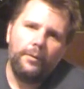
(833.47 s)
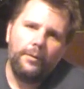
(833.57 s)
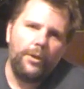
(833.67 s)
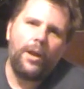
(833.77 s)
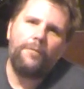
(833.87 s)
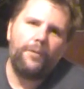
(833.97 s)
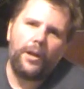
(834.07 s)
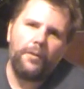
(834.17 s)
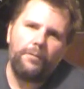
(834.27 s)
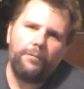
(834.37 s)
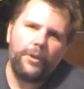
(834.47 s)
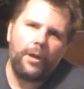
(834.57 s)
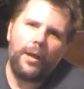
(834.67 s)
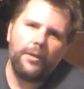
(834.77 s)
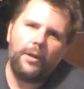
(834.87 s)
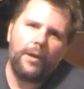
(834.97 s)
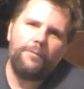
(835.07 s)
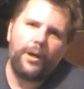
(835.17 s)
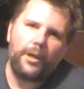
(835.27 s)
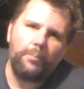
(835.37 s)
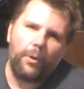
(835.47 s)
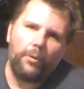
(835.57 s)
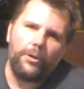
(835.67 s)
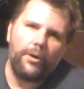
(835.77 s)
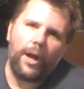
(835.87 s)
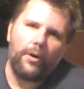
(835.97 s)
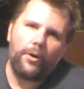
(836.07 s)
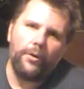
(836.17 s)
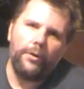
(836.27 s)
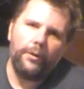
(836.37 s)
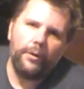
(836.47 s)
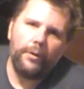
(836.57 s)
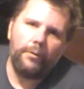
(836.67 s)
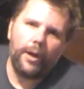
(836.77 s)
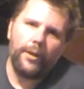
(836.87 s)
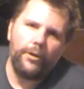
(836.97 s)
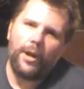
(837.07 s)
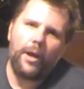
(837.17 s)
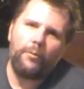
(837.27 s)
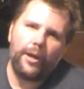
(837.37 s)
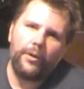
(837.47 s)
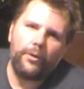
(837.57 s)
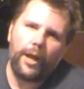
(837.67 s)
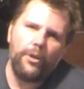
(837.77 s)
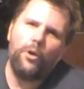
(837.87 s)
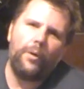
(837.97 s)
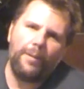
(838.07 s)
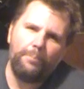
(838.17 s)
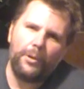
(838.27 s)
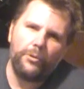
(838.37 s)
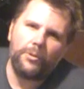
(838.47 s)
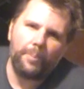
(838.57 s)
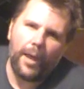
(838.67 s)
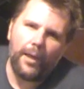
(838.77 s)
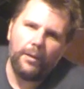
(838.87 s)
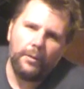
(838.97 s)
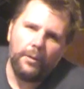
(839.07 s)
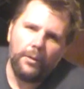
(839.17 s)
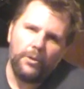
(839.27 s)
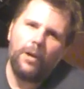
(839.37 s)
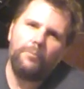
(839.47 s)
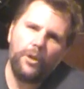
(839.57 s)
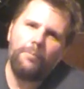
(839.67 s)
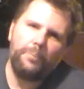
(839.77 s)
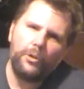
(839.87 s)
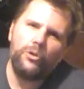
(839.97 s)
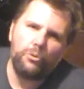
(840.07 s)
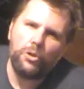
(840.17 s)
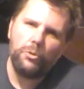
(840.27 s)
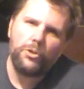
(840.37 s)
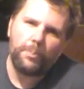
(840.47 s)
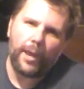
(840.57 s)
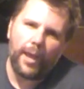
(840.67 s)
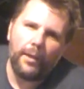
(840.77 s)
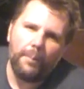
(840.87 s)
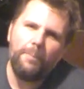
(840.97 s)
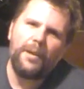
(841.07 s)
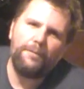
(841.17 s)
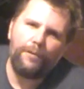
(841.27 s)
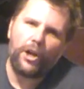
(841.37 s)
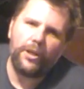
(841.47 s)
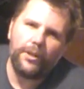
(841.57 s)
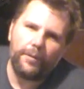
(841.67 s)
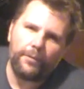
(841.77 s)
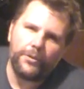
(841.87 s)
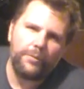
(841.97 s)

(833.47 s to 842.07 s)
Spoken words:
You're not fucking broke. You're not hurting, right? You're not a regular guy. You don't have bills to pay. You have bills you choose to pay. Big fucking difference.